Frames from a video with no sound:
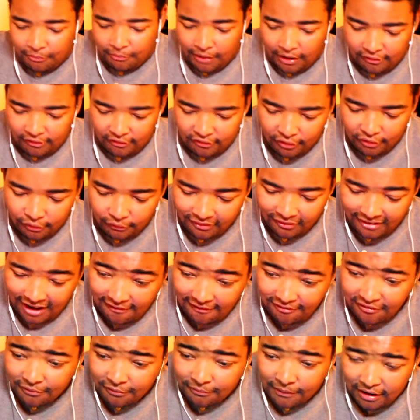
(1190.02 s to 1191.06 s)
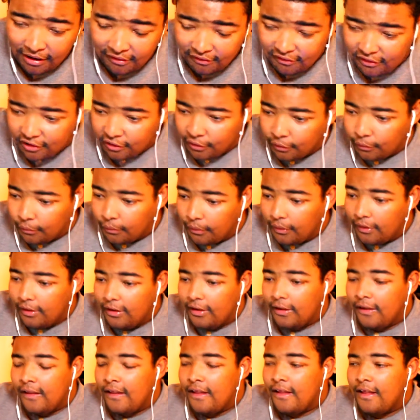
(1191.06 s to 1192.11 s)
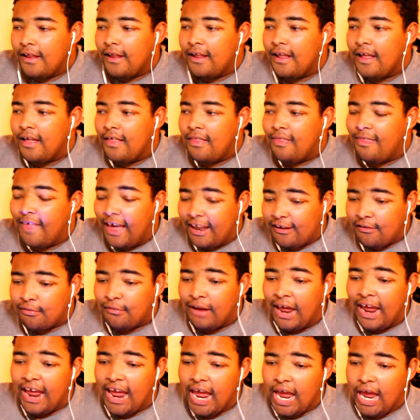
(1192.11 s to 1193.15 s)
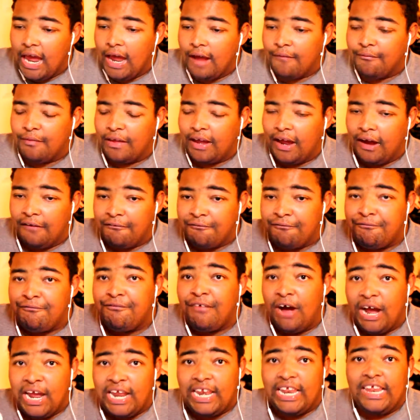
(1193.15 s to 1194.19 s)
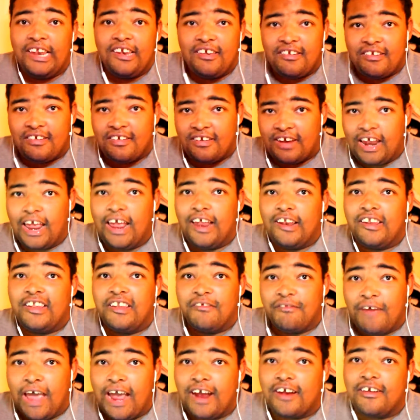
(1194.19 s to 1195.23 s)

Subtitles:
with the gloves on. Not recording it, just doing it how I recently did. Just to get footage.